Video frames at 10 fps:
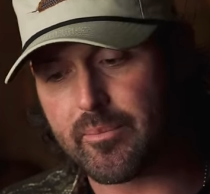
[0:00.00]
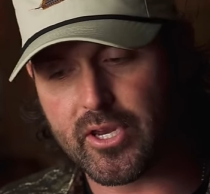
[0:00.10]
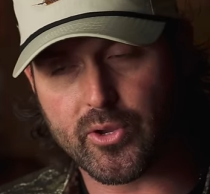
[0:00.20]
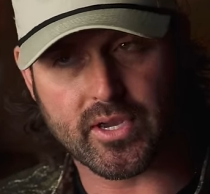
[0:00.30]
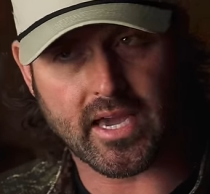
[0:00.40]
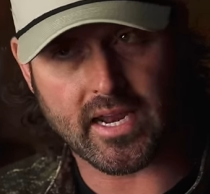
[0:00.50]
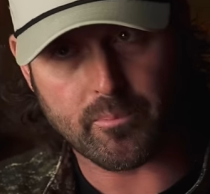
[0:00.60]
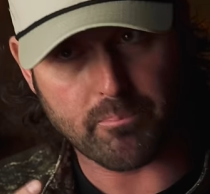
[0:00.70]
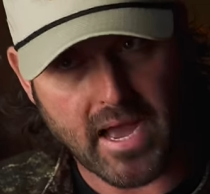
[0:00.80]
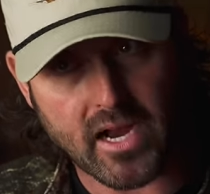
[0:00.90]
You know, you got to
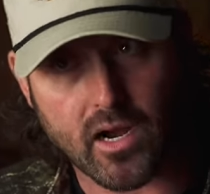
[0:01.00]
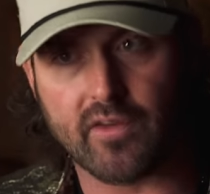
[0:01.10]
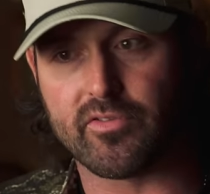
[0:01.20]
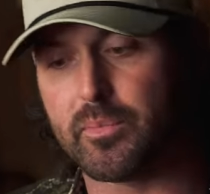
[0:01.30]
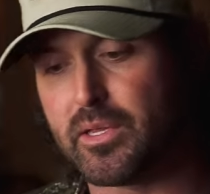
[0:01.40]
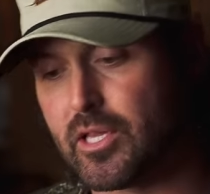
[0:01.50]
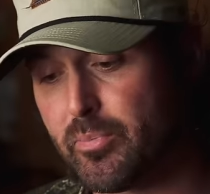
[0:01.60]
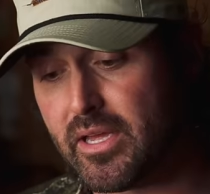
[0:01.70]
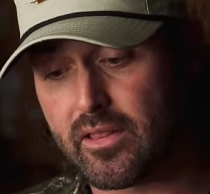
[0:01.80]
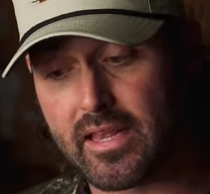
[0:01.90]
back off him a little
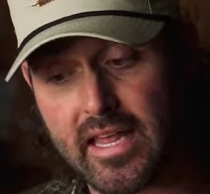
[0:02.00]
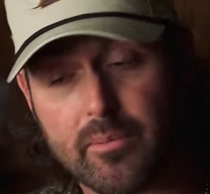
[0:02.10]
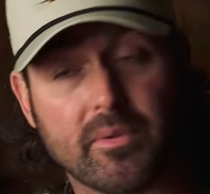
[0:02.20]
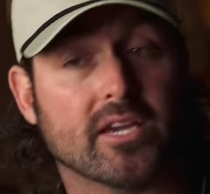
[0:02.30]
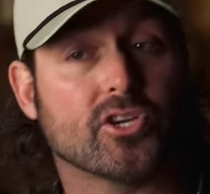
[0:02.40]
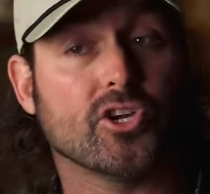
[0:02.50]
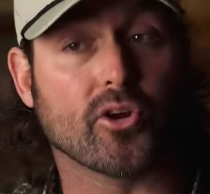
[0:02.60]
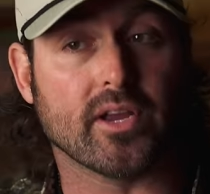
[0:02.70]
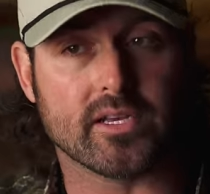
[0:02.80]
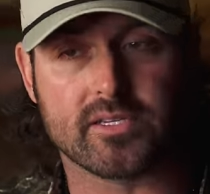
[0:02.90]
bit. Let him get
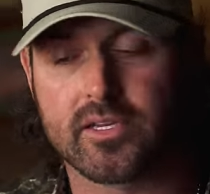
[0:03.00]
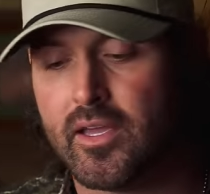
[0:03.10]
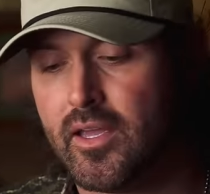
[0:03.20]
curious